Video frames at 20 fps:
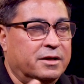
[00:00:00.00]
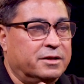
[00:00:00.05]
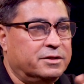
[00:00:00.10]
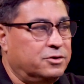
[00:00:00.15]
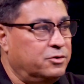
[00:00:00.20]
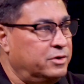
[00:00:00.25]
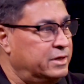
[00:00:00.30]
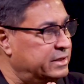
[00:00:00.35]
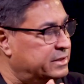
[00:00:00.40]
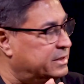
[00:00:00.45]

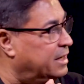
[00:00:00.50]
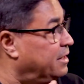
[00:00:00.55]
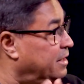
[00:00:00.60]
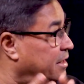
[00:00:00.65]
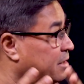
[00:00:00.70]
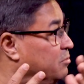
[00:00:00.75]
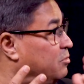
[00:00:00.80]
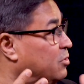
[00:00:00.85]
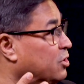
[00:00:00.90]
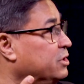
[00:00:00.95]
So he
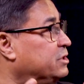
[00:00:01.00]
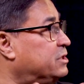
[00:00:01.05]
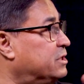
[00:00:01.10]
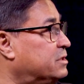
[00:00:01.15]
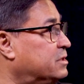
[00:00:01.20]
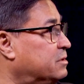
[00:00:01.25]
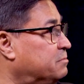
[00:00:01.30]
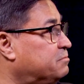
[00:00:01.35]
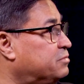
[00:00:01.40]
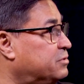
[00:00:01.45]
suddenly emerged
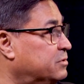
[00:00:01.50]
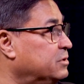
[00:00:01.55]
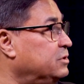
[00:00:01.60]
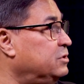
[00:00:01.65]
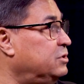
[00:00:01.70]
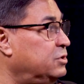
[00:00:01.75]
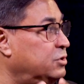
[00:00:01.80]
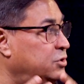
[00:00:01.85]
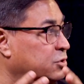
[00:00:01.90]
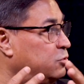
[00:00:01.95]
as a
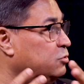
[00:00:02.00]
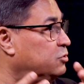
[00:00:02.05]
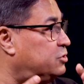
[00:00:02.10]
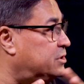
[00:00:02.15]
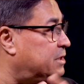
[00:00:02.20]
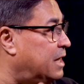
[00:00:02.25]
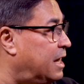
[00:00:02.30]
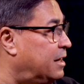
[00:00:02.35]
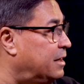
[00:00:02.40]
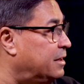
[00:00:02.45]

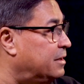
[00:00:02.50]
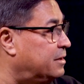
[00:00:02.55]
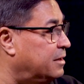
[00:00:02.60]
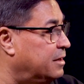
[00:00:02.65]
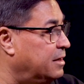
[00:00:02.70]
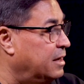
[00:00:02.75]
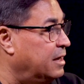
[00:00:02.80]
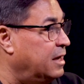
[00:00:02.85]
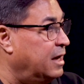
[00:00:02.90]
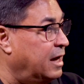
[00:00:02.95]
huge talent.
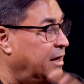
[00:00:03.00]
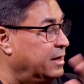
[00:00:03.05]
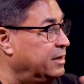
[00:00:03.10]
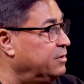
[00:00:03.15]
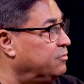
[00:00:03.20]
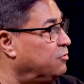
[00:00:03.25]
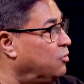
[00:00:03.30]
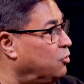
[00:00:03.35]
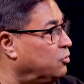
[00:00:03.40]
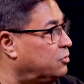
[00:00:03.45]
And
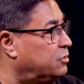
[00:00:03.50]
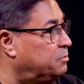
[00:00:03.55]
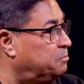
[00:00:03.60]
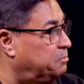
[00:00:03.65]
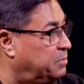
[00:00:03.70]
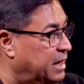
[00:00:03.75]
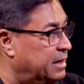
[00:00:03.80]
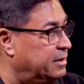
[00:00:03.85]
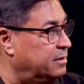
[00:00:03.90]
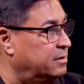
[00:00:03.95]
he
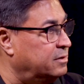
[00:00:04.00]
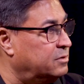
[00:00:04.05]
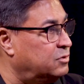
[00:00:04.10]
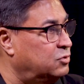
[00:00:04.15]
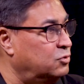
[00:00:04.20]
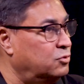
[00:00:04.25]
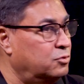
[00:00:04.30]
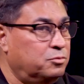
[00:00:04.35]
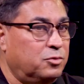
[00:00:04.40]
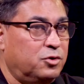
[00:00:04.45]
penned the
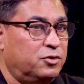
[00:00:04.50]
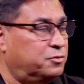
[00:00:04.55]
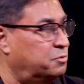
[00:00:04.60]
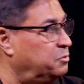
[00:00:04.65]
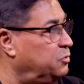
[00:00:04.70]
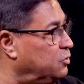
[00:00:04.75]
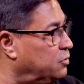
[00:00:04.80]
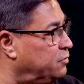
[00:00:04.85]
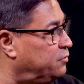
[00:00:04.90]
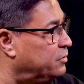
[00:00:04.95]
two most
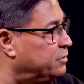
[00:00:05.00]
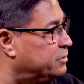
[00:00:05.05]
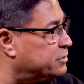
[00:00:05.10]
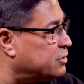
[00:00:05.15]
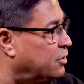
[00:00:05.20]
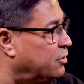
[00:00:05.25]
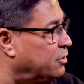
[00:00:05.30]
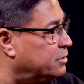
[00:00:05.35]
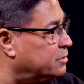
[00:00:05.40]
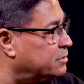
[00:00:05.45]
beautiful
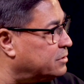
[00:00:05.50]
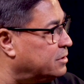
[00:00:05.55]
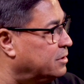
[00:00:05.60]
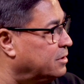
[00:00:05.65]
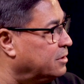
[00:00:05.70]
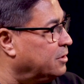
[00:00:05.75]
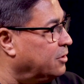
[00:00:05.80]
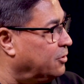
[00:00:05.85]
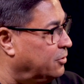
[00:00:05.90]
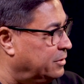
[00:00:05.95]
songs
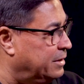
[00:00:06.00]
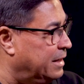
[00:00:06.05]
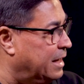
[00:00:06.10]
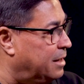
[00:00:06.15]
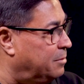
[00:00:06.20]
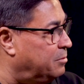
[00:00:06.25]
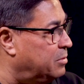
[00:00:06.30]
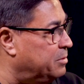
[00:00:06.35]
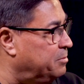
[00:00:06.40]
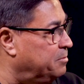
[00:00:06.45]
on the
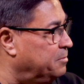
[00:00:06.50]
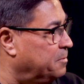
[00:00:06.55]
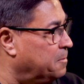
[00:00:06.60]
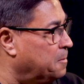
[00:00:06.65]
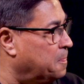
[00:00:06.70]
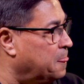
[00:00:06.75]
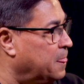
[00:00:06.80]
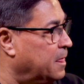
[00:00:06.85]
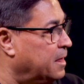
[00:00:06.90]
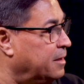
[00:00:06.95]
album,
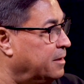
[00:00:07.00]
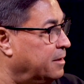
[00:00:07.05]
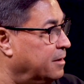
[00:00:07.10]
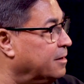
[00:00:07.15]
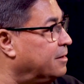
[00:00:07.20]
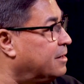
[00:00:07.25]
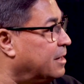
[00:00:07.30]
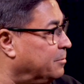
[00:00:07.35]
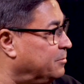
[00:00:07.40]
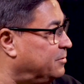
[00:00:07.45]

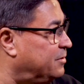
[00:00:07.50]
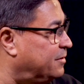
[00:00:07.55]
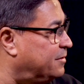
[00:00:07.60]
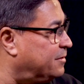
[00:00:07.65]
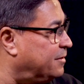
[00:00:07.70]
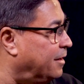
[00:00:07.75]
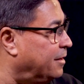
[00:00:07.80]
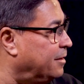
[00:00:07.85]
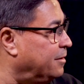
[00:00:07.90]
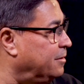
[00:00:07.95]
Here Comes the
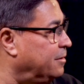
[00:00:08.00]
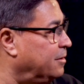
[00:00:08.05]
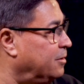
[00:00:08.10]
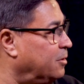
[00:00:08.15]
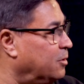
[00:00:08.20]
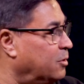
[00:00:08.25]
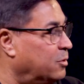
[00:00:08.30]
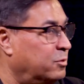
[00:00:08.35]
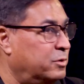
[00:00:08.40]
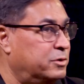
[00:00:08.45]
Sun,
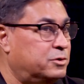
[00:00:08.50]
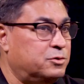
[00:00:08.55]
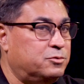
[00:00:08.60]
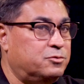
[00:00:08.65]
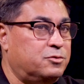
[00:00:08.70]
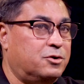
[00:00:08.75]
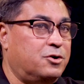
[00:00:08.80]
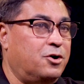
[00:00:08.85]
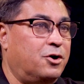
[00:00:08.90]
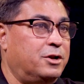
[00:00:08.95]
which
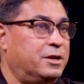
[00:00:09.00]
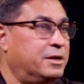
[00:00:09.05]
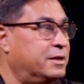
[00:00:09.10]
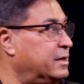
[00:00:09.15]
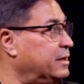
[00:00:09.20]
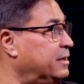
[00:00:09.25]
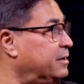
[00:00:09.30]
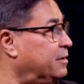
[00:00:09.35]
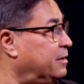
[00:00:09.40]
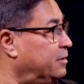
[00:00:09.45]
was recorded
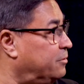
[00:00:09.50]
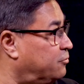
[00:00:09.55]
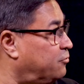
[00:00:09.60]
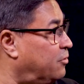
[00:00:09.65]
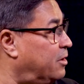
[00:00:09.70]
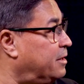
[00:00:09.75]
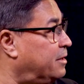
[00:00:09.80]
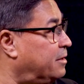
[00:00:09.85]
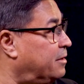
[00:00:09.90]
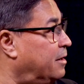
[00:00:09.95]
in his
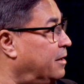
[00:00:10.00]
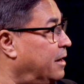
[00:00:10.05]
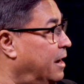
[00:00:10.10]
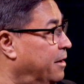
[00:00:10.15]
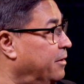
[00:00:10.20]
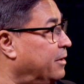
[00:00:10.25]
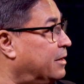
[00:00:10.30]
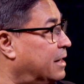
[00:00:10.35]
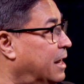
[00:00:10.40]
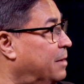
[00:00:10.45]
friend
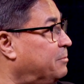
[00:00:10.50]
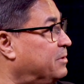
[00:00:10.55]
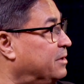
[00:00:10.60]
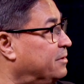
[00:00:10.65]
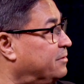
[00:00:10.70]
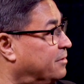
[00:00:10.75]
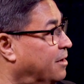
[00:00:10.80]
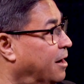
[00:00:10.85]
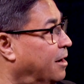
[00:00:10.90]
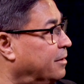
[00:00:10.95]
Eric
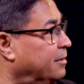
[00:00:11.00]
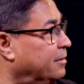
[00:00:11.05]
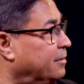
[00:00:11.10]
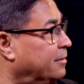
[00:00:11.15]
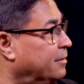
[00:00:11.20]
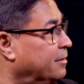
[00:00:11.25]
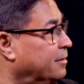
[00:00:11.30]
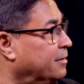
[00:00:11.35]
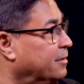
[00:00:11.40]
Clapton's garden.